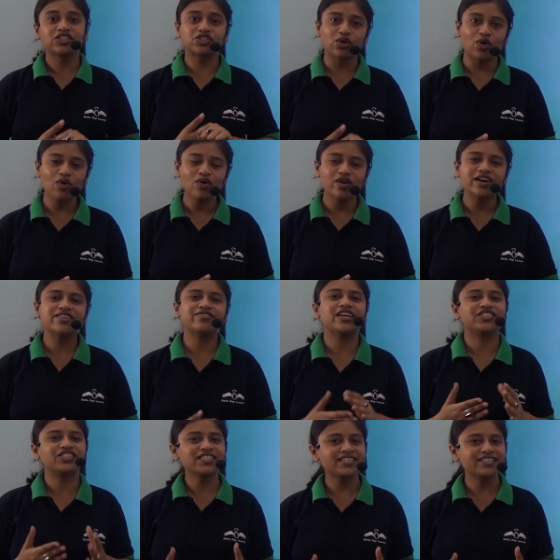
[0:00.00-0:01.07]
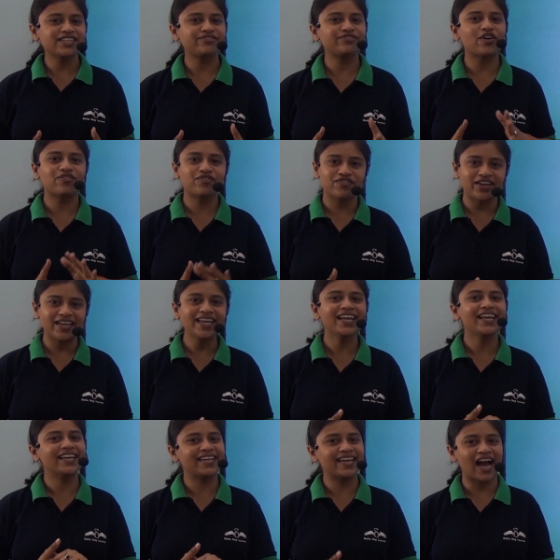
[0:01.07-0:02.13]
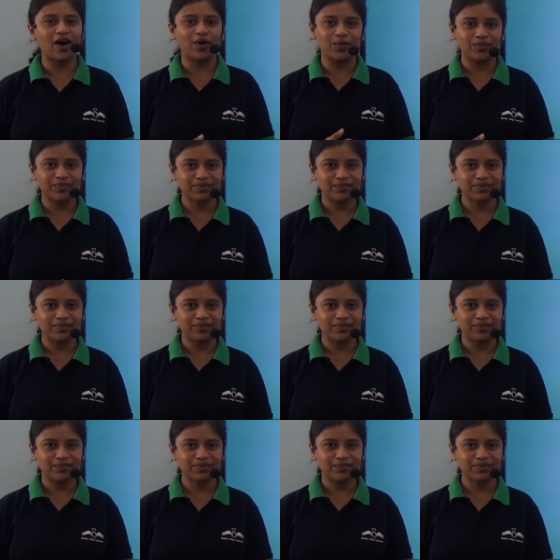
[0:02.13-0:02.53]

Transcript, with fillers: So register for free now.